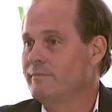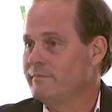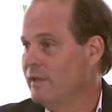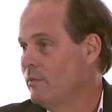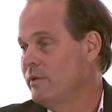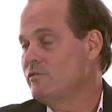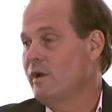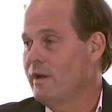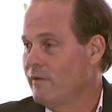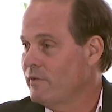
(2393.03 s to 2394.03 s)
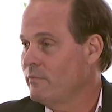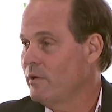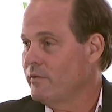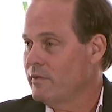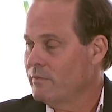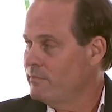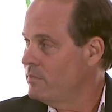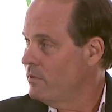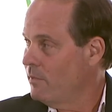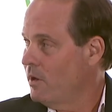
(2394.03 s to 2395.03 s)
We trade every one of
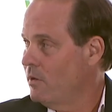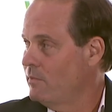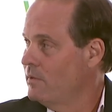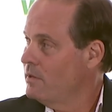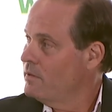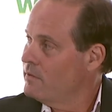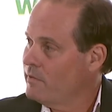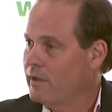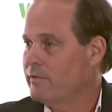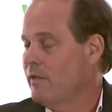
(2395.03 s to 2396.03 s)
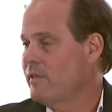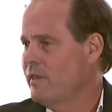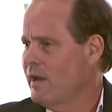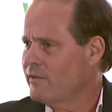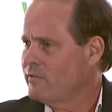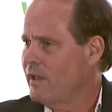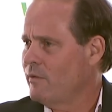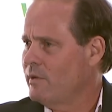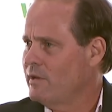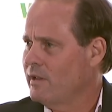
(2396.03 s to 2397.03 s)
the mall things. I think the next day
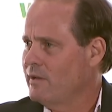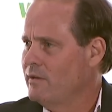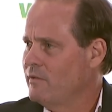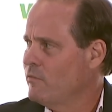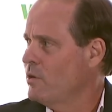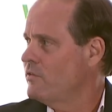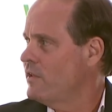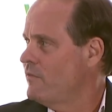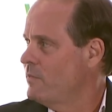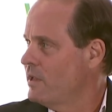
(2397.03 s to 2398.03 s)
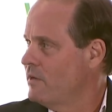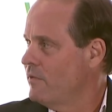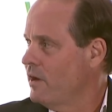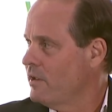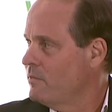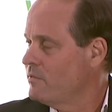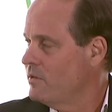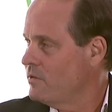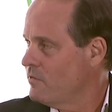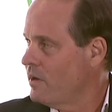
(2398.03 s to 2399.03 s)
we did 47 million of volumes
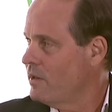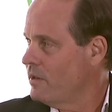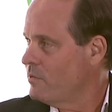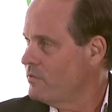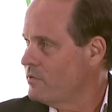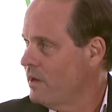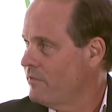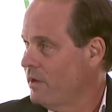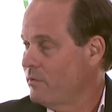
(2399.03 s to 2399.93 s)
in this very illiquid stuff. That